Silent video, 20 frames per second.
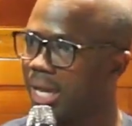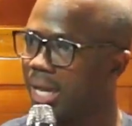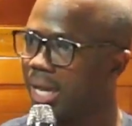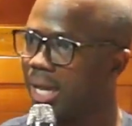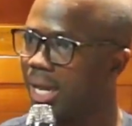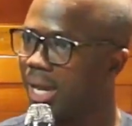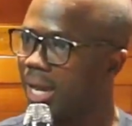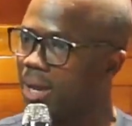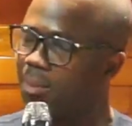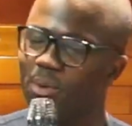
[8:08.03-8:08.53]

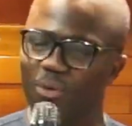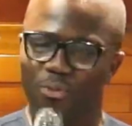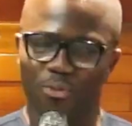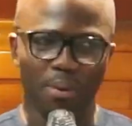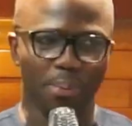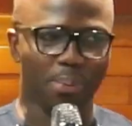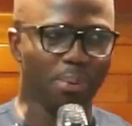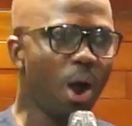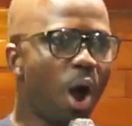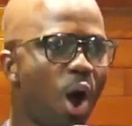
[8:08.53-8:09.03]
People, people
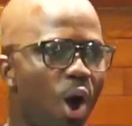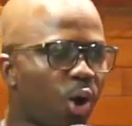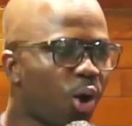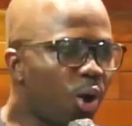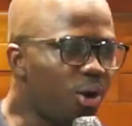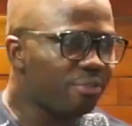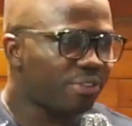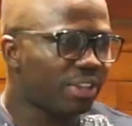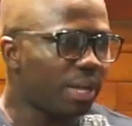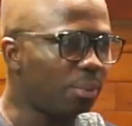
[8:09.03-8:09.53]
are
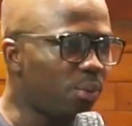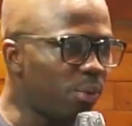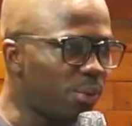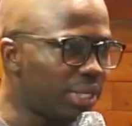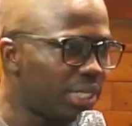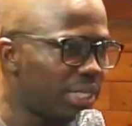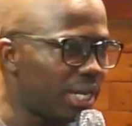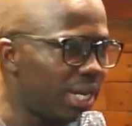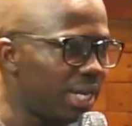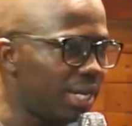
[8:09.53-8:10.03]
uncomfortable with
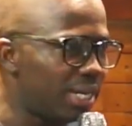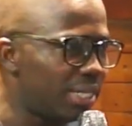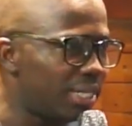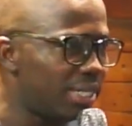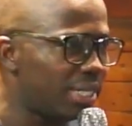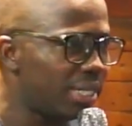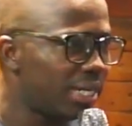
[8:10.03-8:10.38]
change